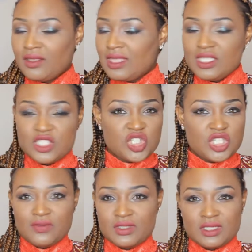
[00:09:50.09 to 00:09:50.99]
things
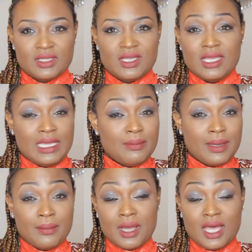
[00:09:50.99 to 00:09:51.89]
shifted in
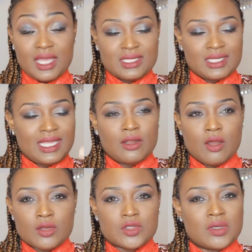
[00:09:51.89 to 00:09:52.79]
my mind and
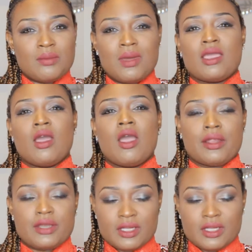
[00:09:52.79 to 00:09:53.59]
also in my heart.